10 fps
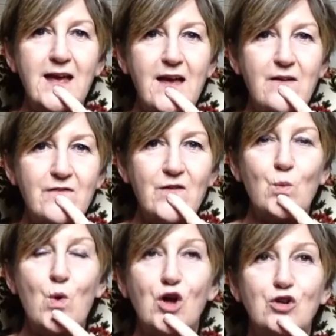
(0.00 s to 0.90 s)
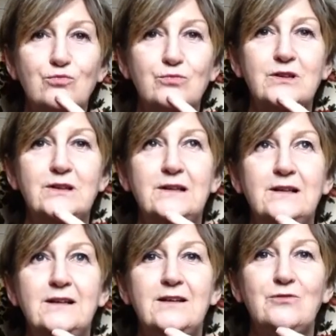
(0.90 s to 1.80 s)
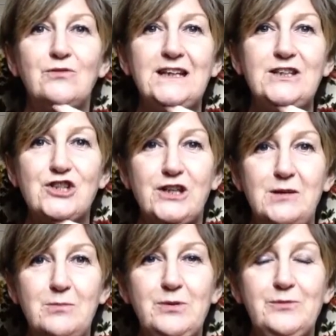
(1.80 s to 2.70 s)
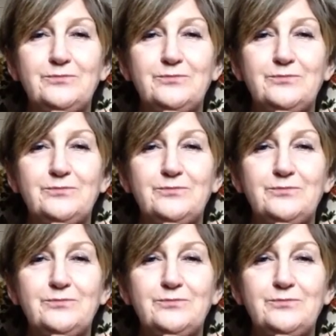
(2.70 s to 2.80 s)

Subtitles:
F1 and really cheap.